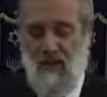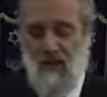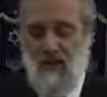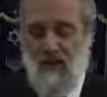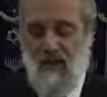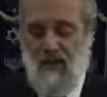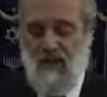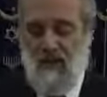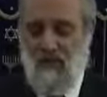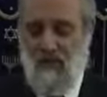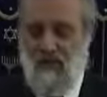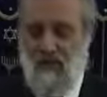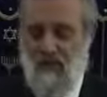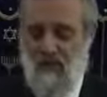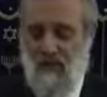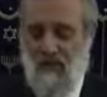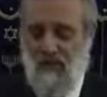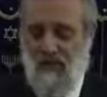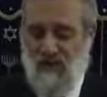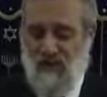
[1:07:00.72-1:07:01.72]
and it,
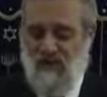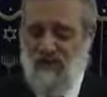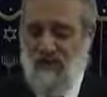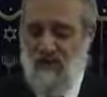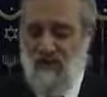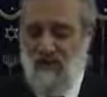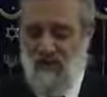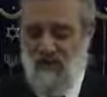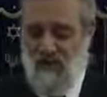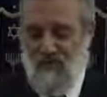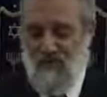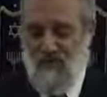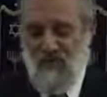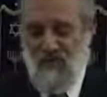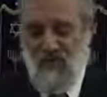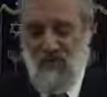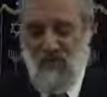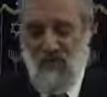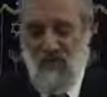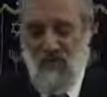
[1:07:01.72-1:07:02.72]
it reads as
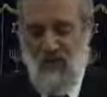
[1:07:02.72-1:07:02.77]
follows